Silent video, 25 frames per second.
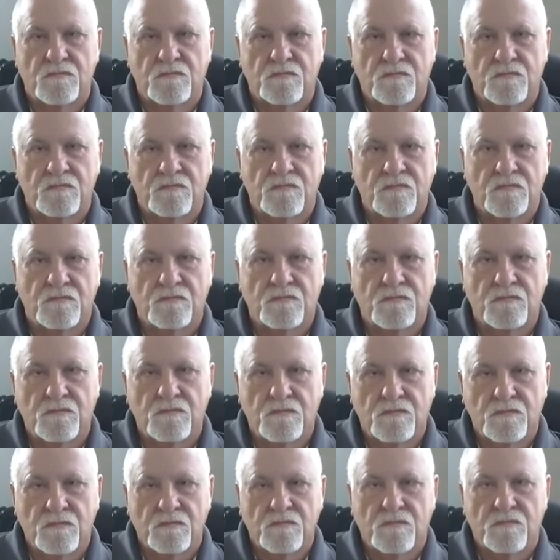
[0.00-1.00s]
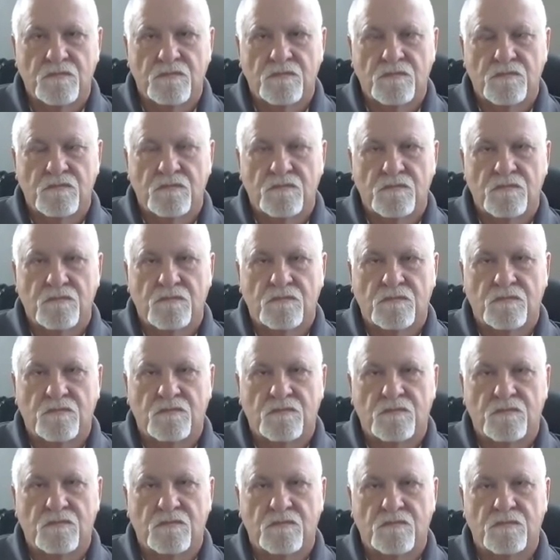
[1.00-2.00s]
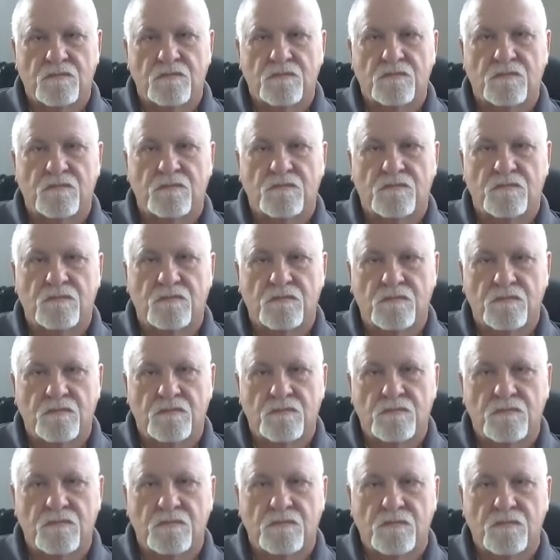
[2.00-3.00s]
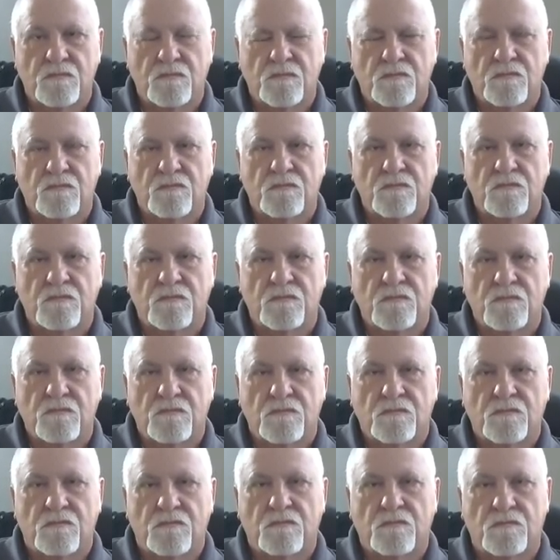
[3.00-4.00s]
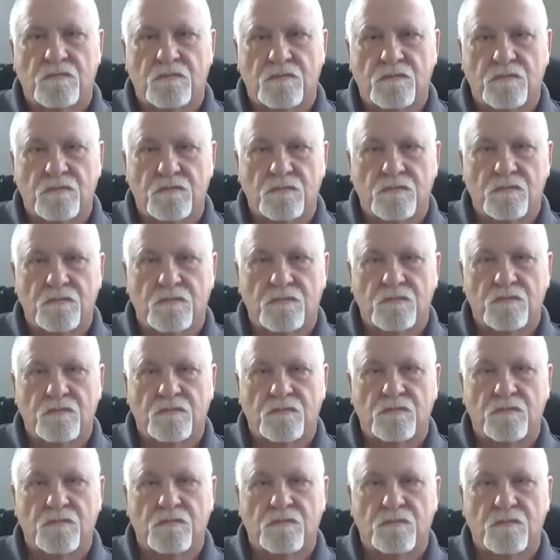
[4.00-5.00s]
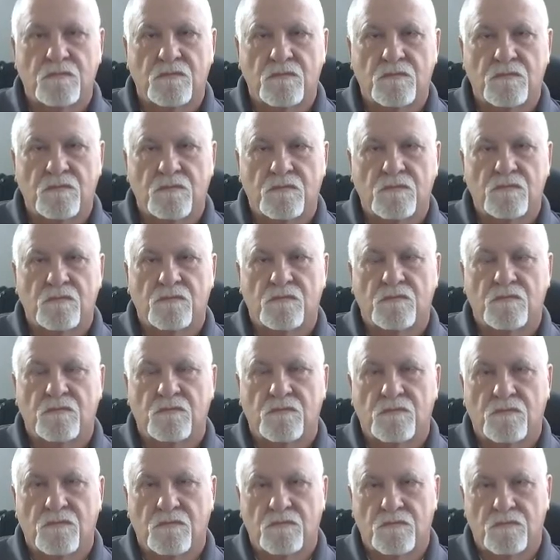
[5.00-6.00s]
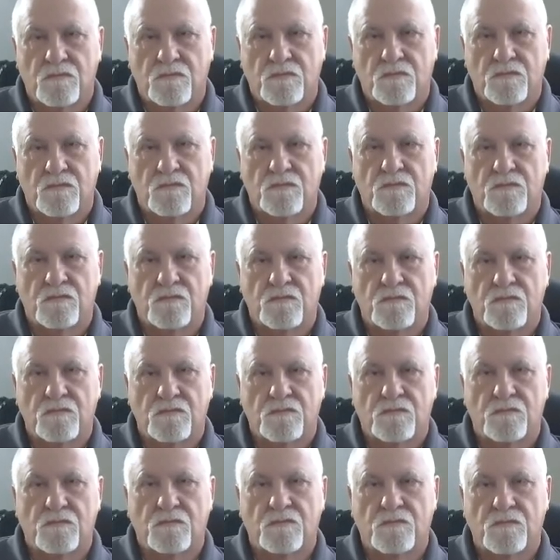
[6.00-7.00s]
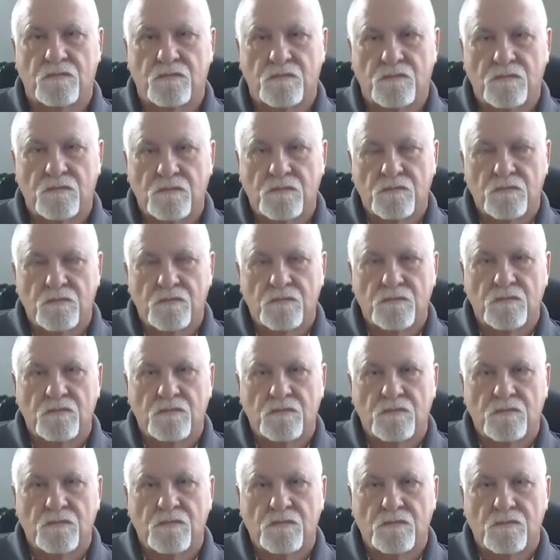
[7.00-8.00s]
(not speaking)